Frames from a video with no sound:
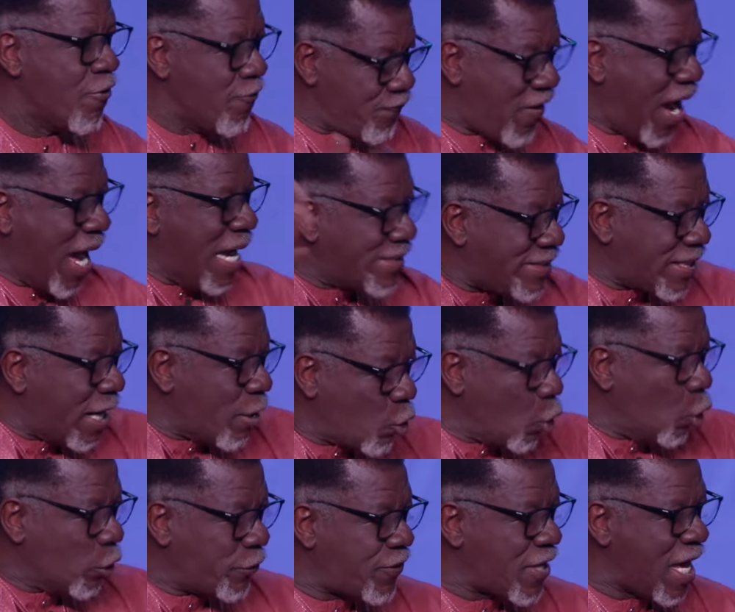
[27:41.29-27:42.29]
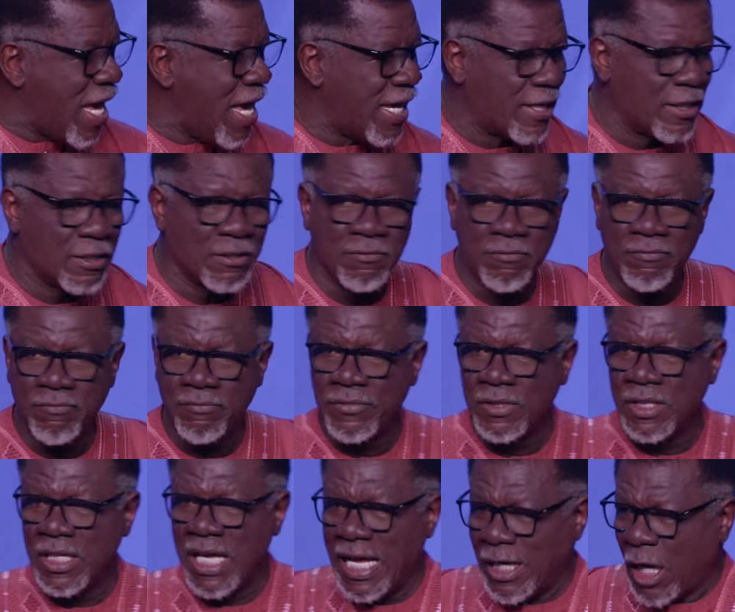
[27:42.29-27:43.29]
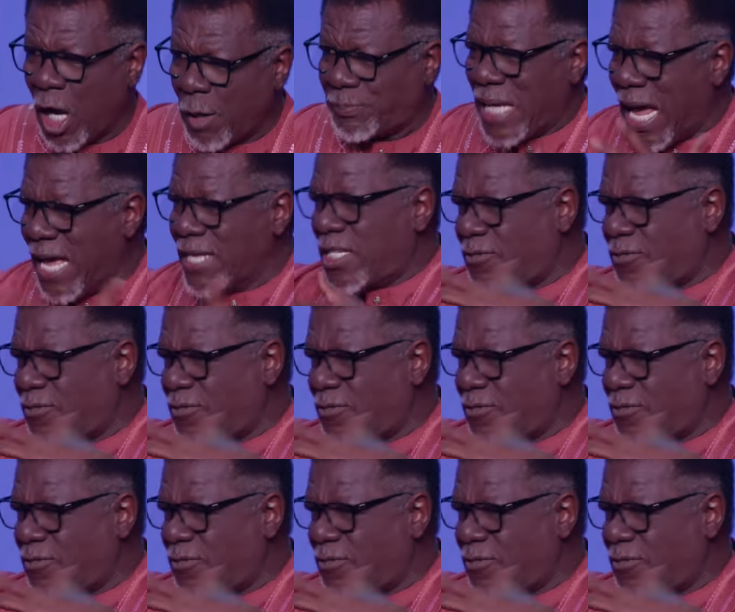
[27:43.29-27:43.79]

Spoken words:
finds a good thing and obtains